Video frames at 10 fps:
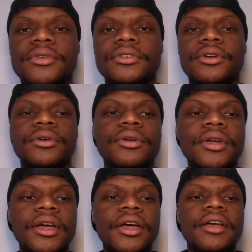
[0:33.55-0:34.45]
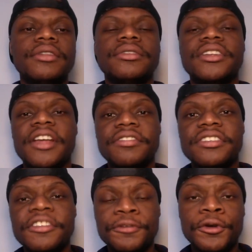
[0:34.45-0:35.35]
So the Death
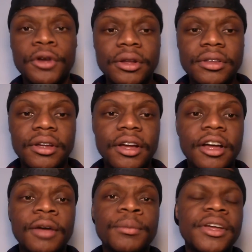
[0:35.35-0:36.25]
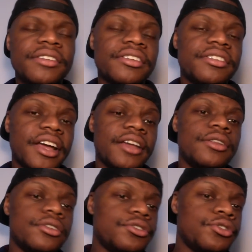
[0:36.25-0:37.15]
Certificate is the
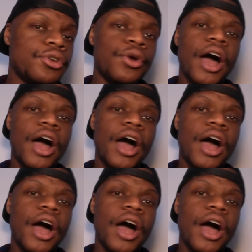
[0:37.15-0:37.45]
second studio